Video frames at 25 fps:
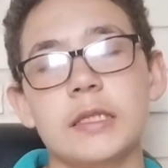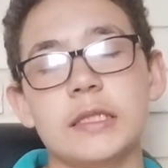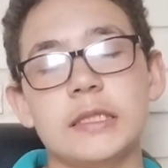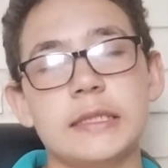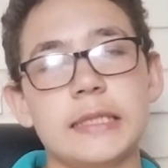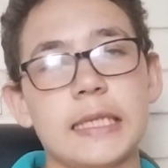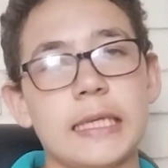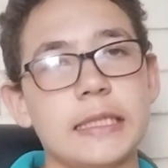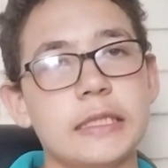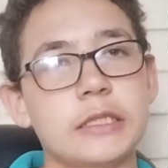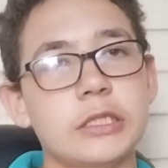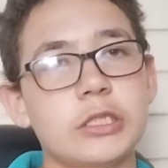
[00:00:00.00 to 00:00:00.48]

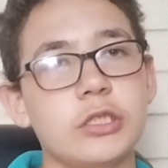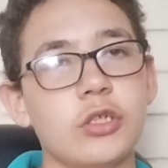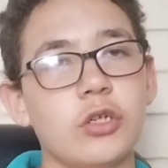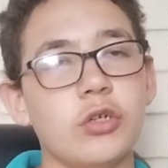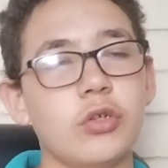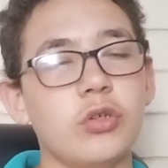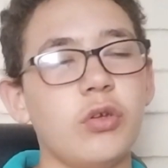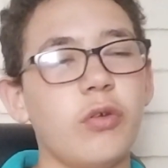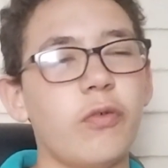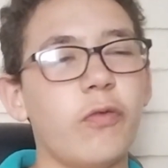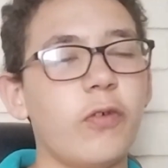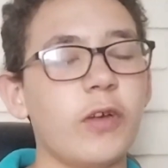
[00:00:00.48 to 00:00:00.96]
stats
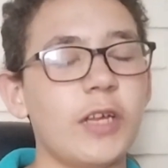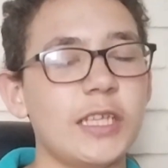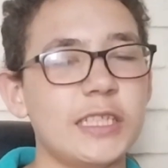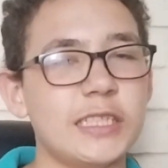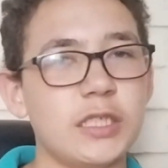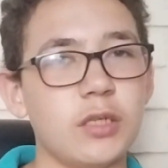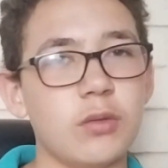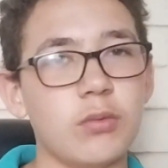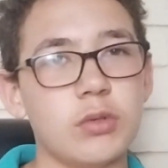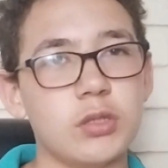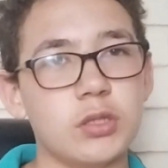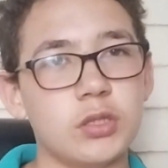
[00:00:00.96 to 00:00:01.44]
show you
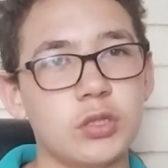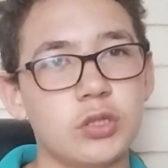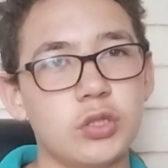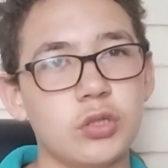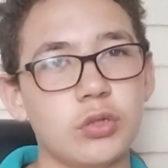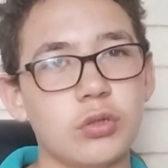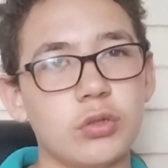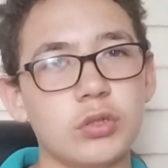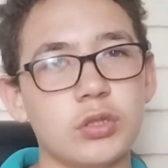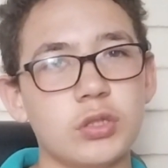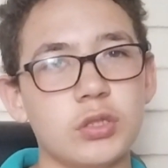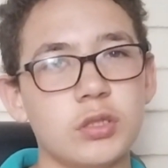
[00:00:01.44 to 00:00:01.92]
31
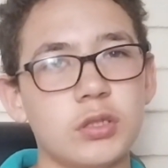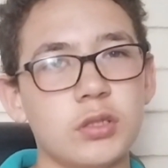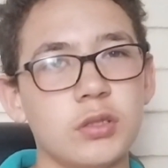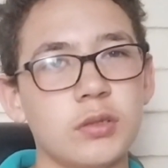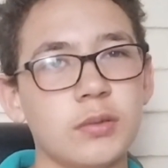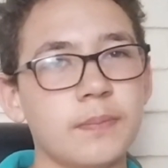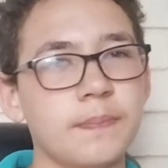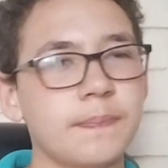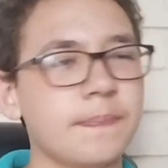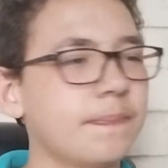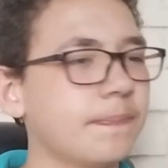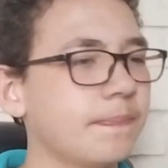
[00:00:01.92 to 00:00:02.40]

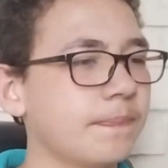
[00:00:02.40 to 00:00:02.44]
shots.